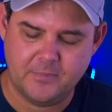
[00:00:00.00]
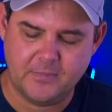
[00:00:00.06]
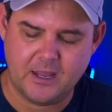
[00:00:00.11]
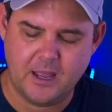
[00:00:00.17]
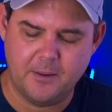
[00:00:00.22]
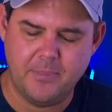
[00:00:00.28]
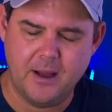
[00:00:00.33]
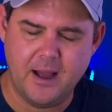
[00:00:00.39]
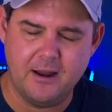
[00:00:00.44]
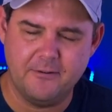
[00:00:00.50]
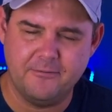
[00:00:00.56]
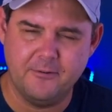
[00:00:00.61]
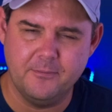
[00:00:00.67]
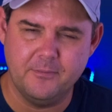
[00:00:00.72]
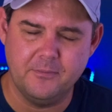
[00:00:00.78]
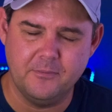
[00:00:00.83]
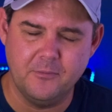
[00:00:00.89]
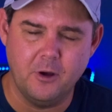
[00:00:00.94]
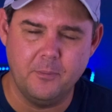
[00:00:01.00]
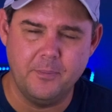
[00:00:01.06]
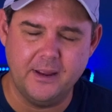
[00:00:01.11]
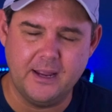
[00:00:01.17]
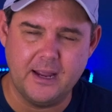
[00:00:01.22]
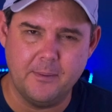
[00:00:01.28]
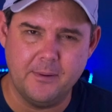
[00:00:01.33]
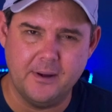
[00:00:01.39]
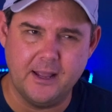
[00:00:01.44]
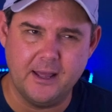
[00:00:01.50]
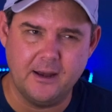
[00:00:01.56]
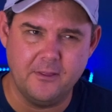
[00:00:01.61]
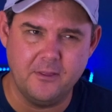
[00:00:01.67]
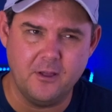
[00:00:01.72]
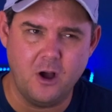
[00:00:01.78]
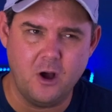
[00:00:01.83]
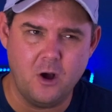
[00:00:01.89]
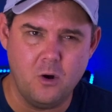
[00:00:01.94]
apart from not being able to get in
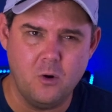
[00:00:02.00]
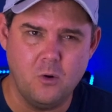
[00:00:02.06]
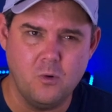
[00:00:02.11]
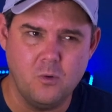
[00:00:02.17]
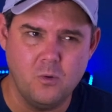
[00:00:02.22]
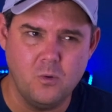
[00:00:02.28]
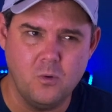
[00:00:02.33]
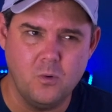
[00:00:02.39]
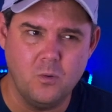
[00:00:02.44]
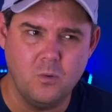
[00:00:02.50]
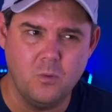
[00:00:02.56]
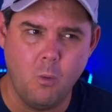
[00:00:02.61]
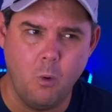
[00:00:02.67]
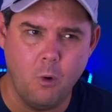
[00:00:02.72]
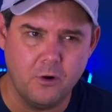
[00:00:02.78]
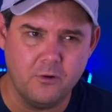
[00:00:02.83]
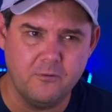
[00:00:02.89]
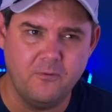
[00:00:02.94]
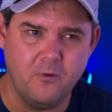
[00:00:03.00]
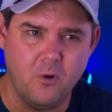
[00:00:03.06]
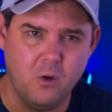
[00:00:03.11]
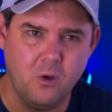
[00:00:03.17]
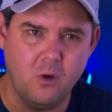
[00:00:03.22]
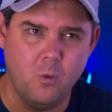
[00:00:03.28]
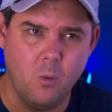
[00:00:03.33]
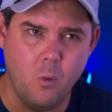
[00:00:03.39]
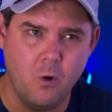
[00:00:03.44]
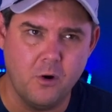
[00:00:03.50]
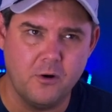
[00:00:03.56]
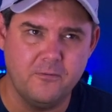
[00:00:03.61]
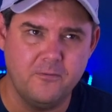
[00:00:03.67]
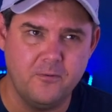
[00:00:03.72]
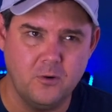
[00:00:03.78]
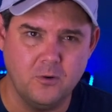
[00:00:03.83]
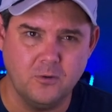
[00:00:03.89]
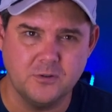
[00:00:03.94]
the whole waterfall or
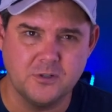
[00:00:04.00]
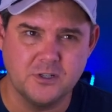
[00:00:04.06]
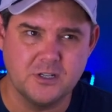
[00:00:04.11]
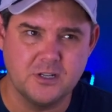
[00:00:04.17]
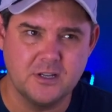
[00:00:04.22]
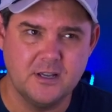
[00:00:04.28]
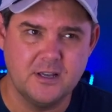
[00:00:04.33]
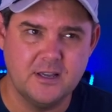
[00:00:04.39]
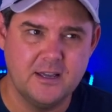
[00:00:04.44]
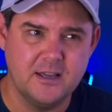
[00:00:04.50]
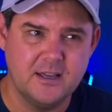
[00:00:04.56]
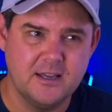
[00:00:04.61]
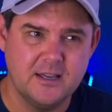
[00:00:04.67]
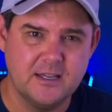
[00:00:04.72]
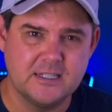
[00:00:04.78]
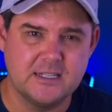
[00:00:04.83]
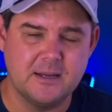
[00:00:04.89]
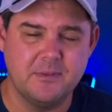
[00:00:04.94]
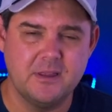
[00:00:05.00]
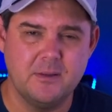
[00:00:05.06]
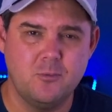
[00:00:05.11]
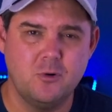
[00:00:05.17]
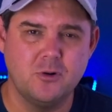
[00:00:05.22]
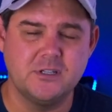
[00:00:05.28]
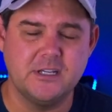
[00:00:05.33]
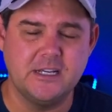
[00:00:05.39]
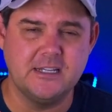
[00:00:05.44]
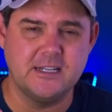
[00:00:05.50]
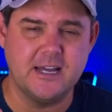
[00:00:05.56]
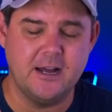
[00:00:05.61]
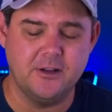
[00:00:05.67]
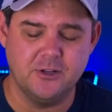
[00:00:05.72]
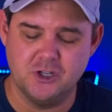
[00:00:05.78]
waterfalls, some of the more detailed